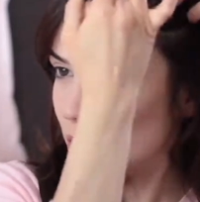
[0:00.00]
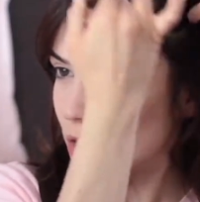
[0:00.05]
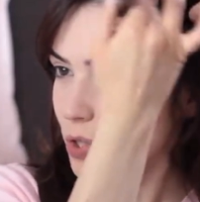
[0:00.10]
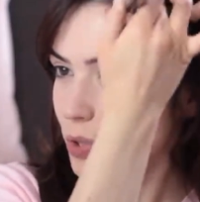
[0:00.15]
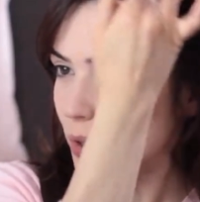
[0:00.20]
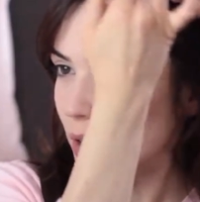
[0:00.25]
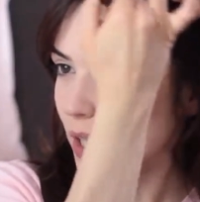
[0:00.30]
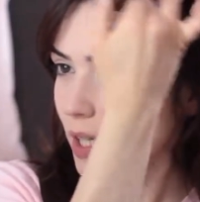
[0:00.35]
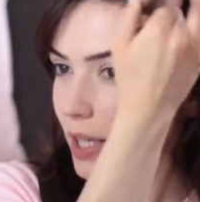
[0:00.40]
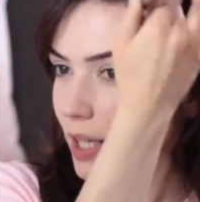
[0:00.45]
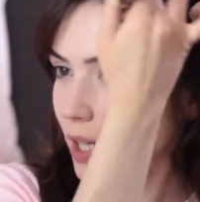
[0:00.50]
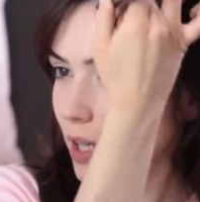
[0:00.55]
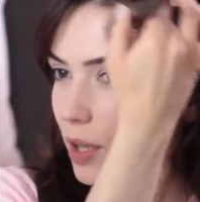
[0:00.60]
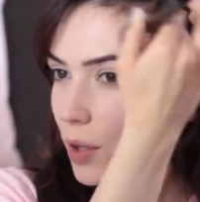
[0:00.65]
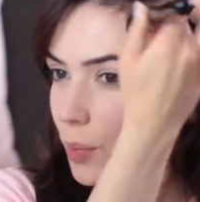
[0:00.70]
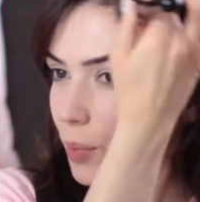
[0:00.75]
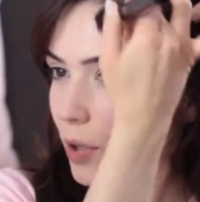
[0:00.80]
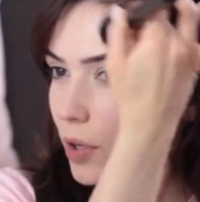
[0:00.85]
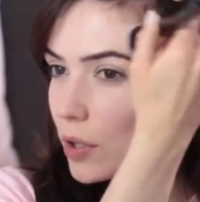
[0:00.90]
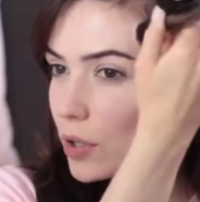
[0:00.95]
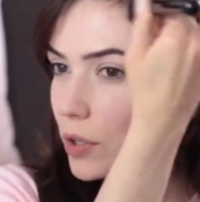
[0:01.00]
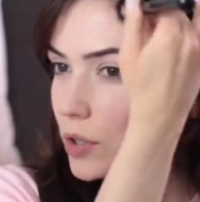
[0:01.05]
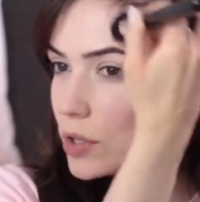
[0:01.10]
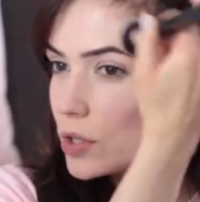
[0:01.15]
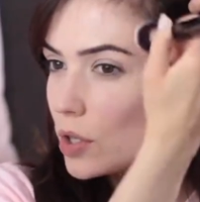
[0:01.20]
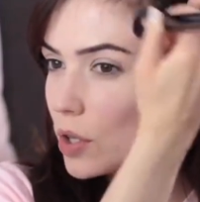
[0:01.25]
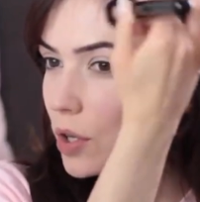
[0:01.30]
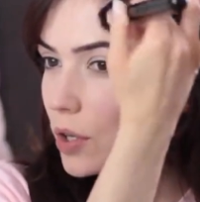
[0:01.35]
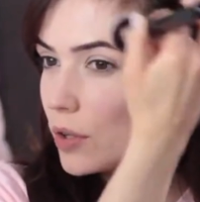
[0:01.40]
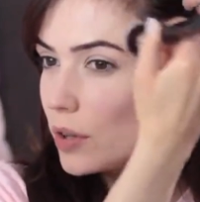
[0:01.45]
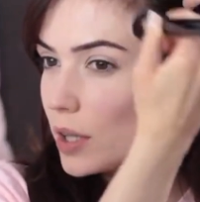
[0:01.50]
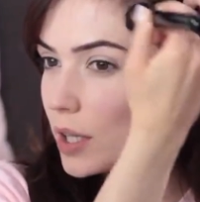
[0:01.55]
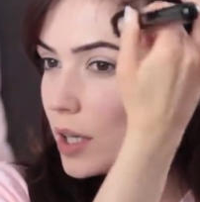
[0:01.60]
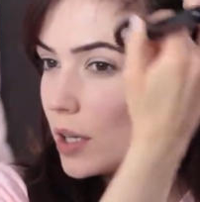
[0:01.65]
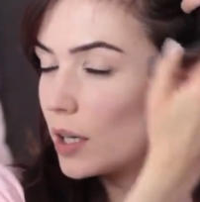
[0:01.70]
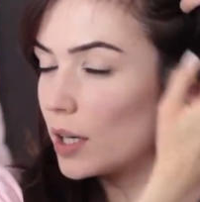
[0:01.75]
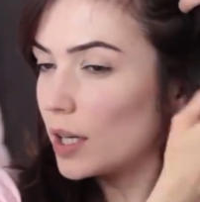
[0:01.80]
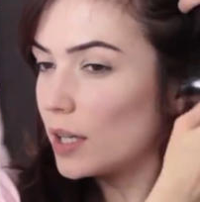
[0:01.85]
so I can get the product on there,